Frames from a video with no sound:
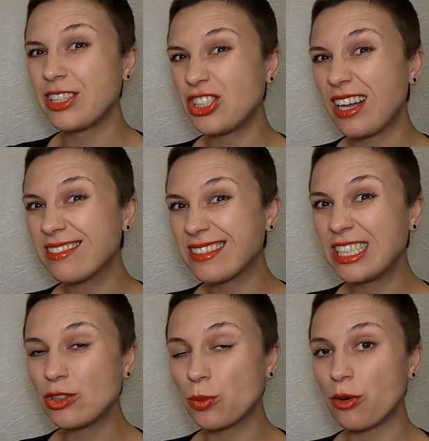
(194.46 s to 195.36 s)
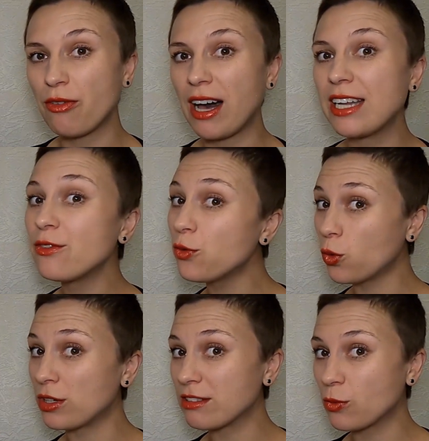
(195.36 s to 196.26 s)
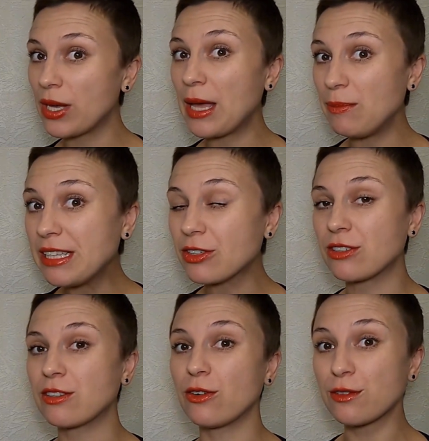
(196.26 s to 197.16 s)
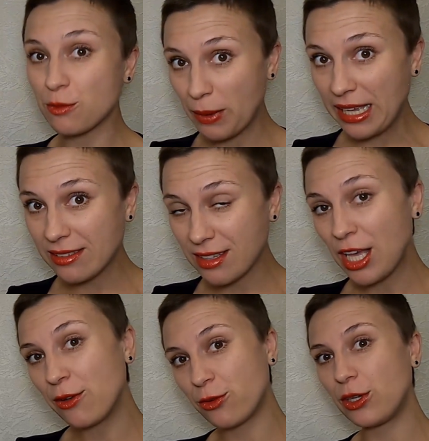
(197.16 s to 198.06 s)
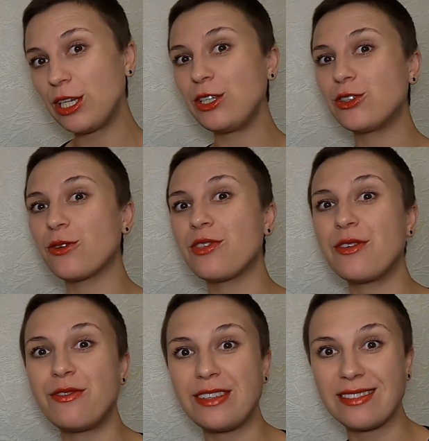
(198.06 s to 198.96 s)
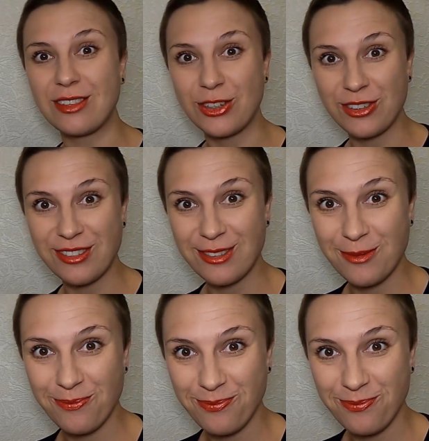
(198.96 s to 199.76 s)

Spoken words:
They just need to provide 4 square meters of space for each of the visitors.